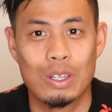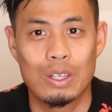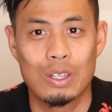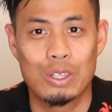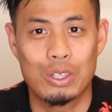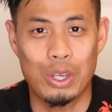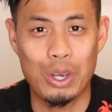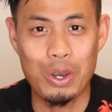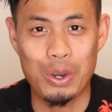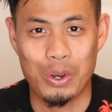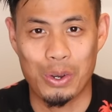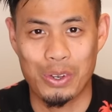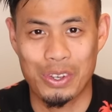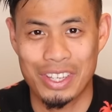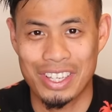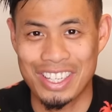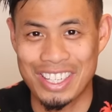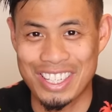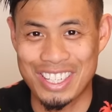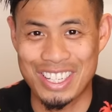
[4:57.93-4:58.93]
So
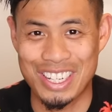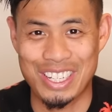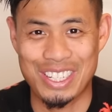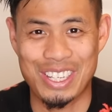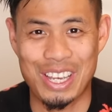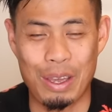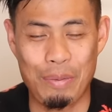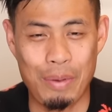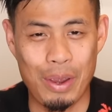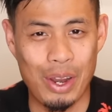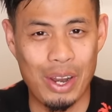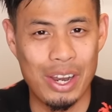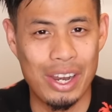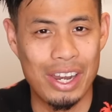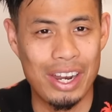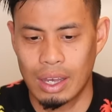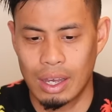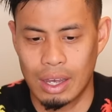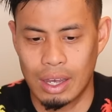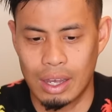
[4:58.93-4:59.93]
just got
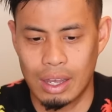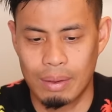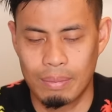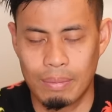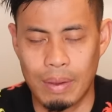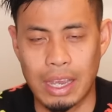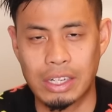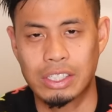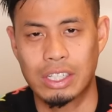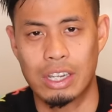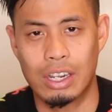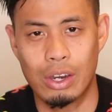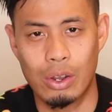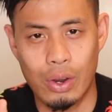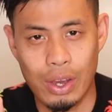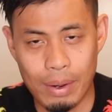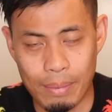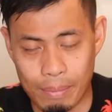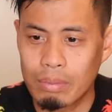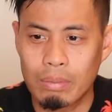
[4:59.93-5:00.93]
married. Um, actually, you know
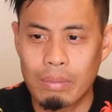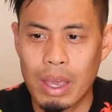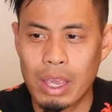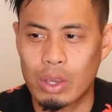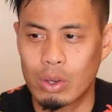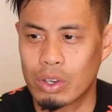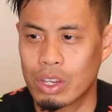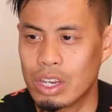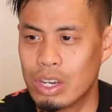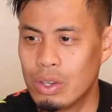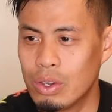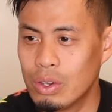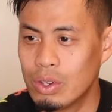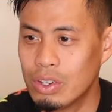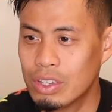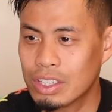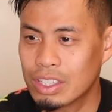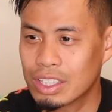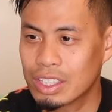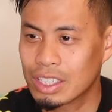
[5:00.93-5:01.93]
what, Maiko? Can you
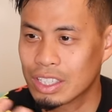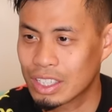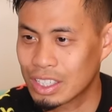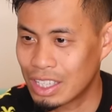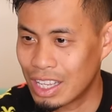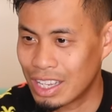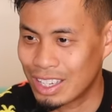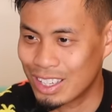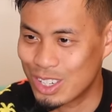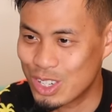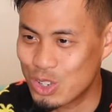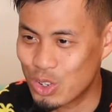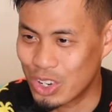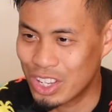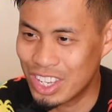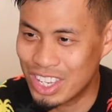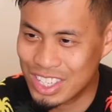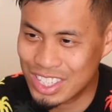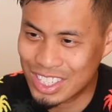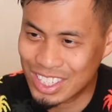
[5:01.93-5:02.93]
like
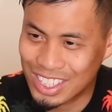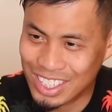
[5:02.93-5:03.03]
join this?